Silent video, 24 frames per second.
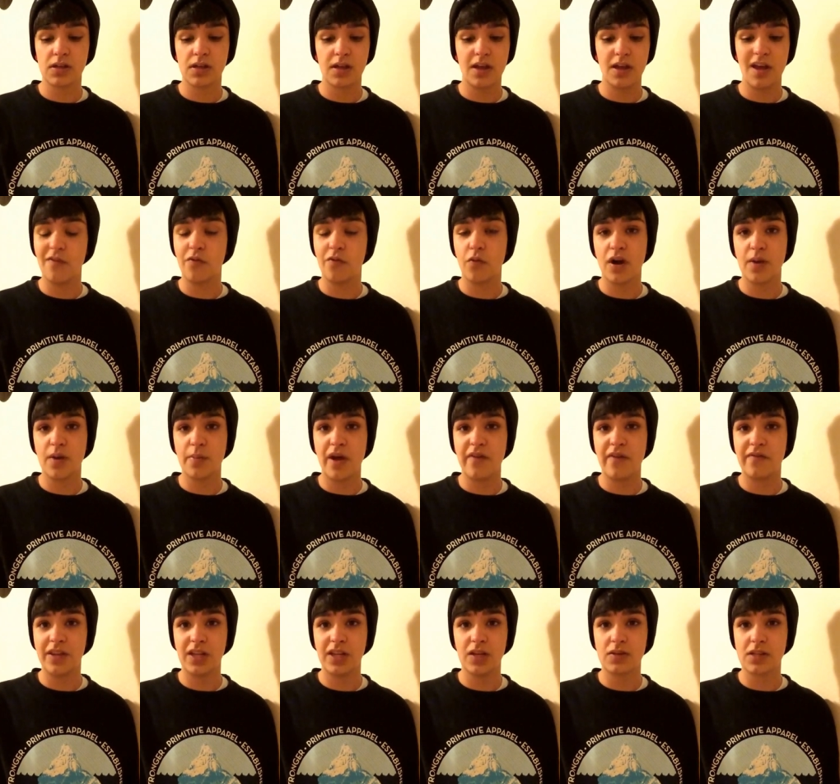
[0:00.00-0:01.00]
If one of my
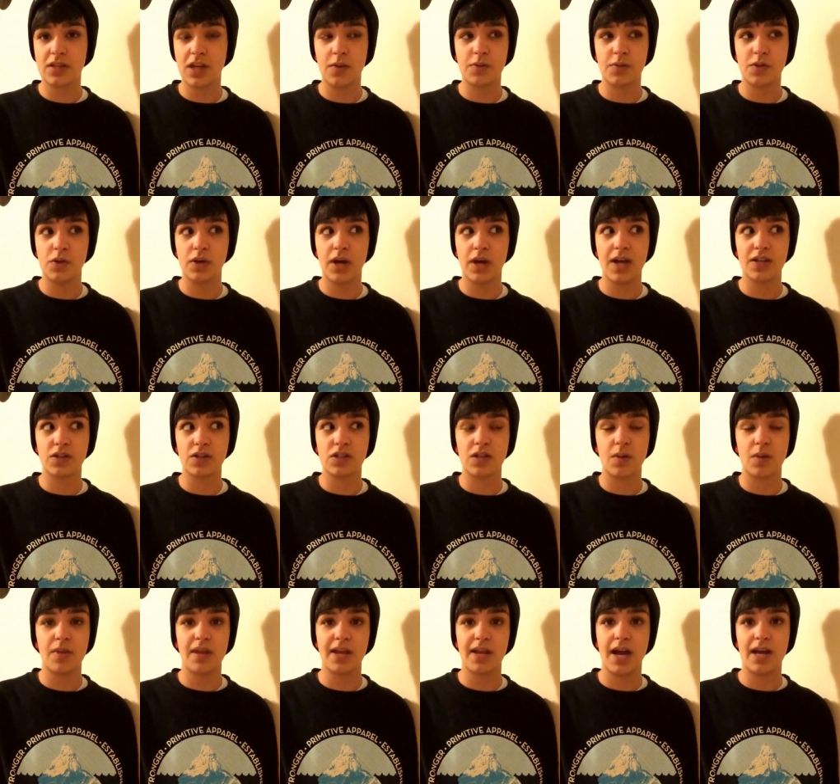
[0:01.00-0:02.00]
videos helps you guys or
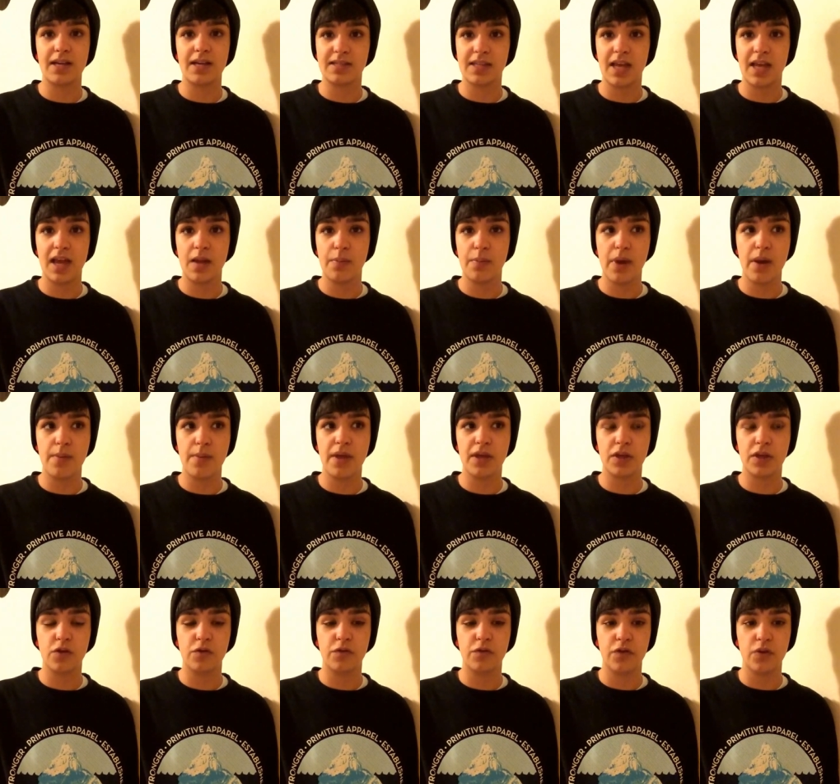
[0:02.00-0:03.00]
something I say might make
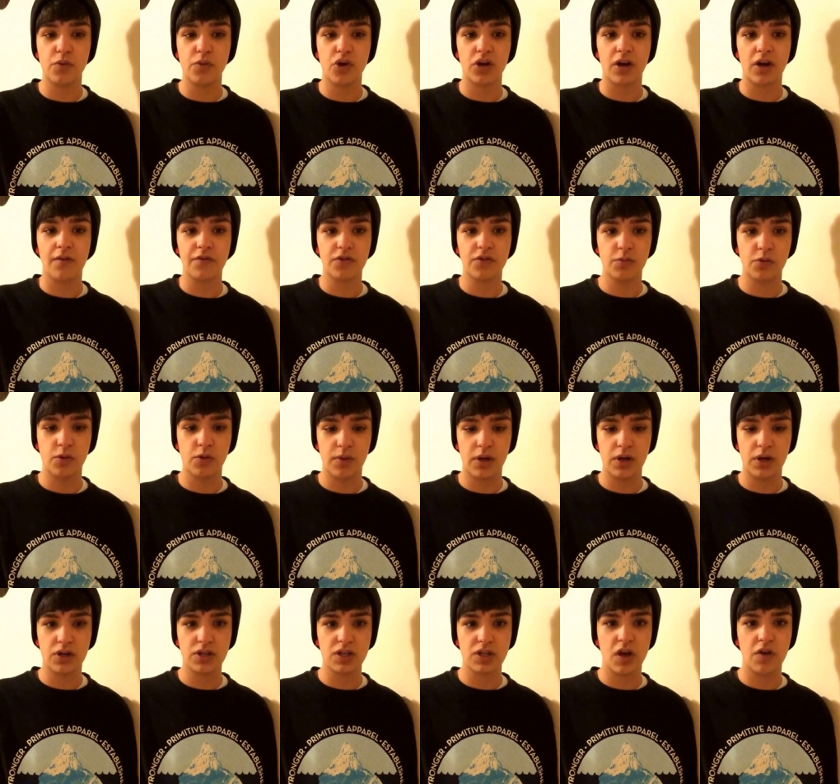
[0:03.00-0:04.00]
you feel more comfortable about
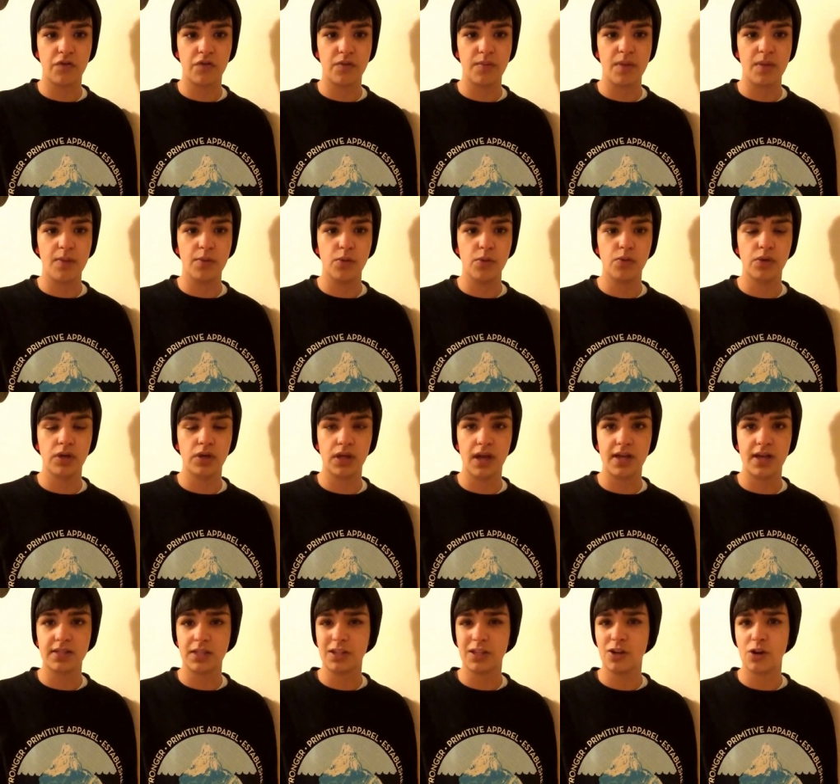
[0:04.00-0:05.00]
yourself or maybe
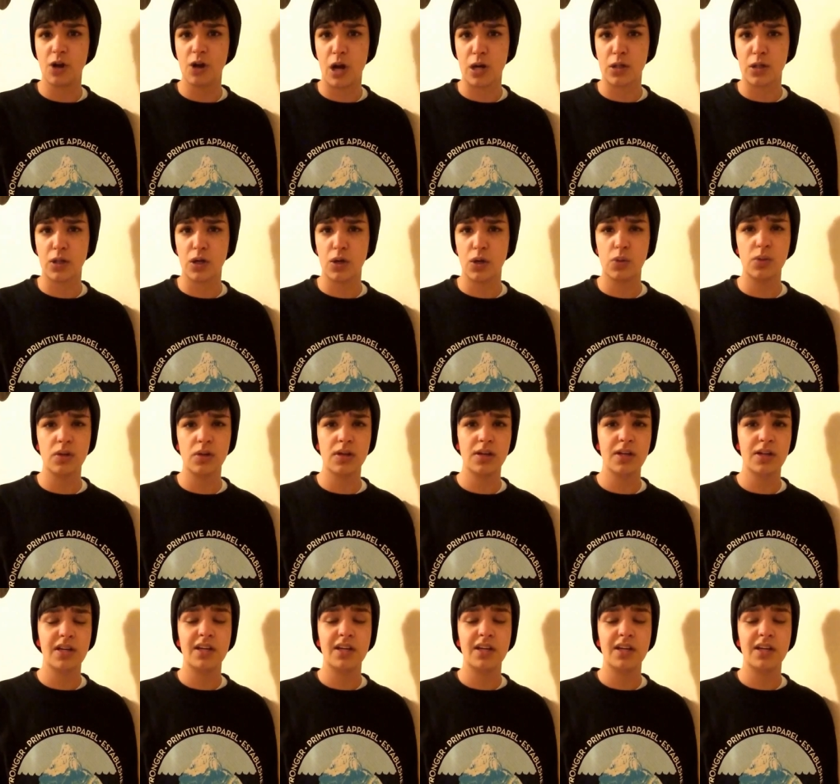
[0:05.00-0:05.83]
realize that you're not alone,